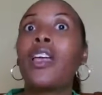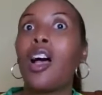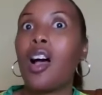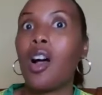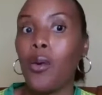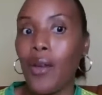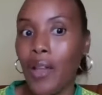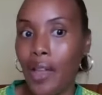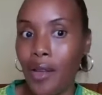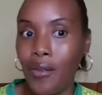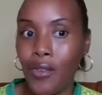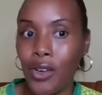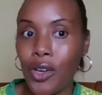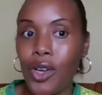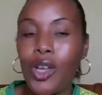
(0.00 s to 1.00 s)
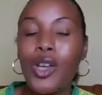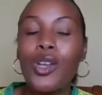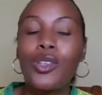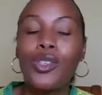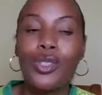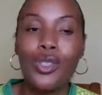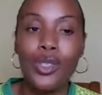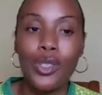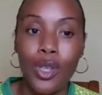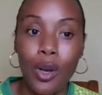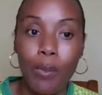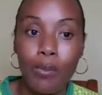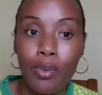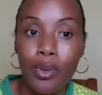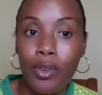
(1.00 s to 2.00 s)
However,
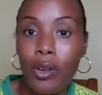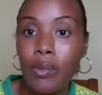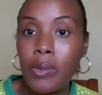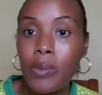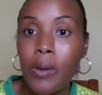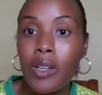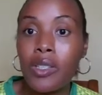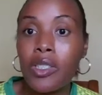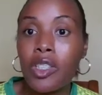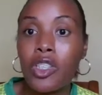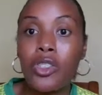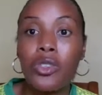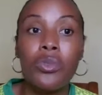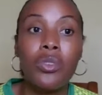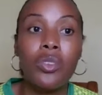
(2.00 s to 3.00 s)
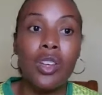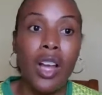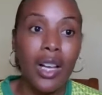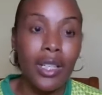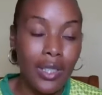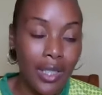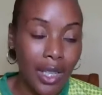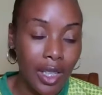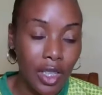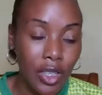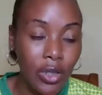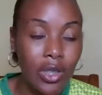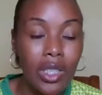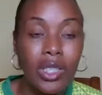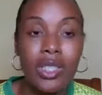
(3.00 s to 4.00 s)
some program sponsors do not
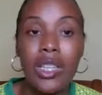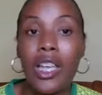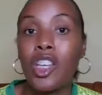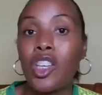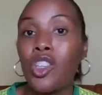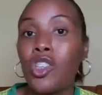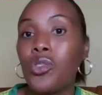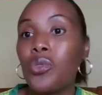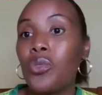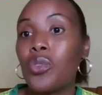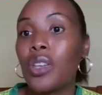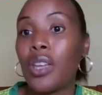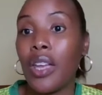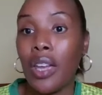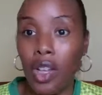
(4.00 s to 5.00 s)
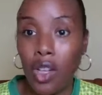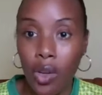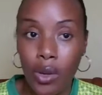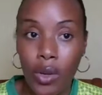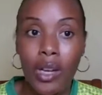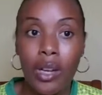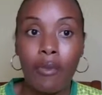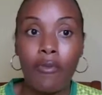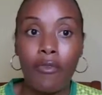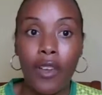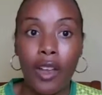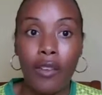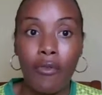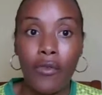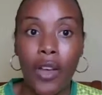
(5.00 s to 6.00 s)
tell you this, and you can go ahead
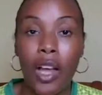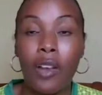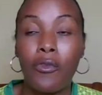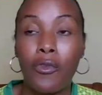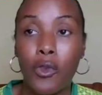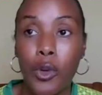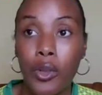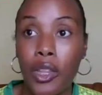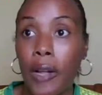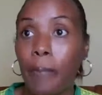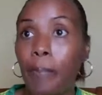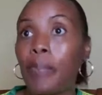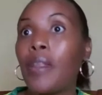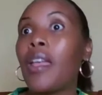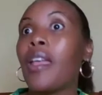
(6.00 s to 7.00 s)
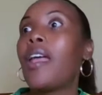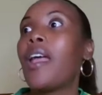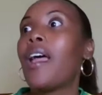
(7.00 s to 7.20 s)
and file for them.